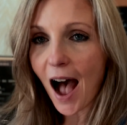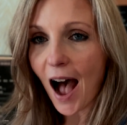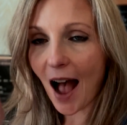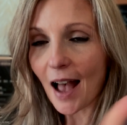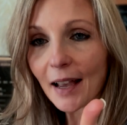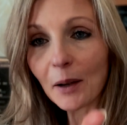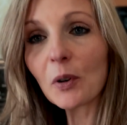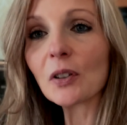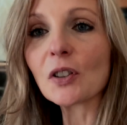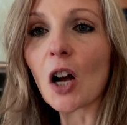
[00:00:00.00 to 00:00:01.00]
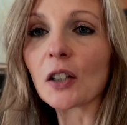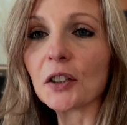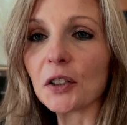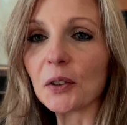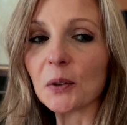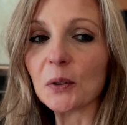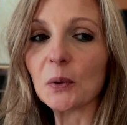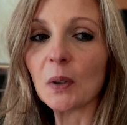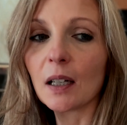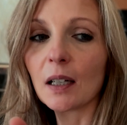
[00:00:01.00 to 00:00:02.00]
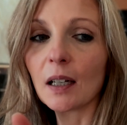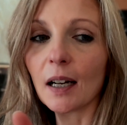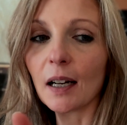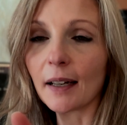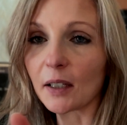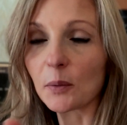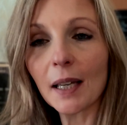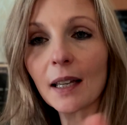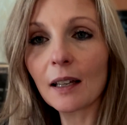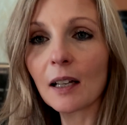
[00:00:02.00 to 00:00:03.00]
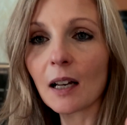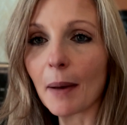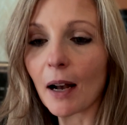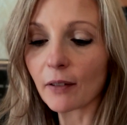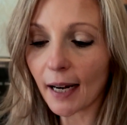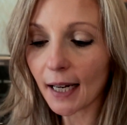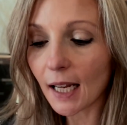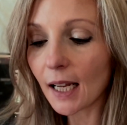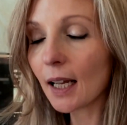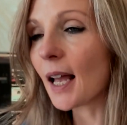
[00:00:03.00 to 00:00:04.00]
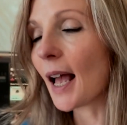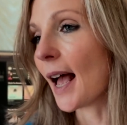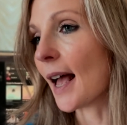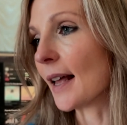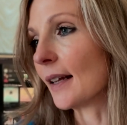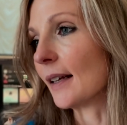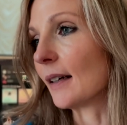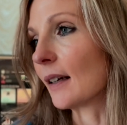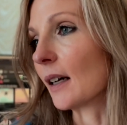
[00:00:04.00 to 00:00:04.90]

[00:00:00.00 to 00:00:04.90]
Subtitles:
I will talk to you next week about writing, and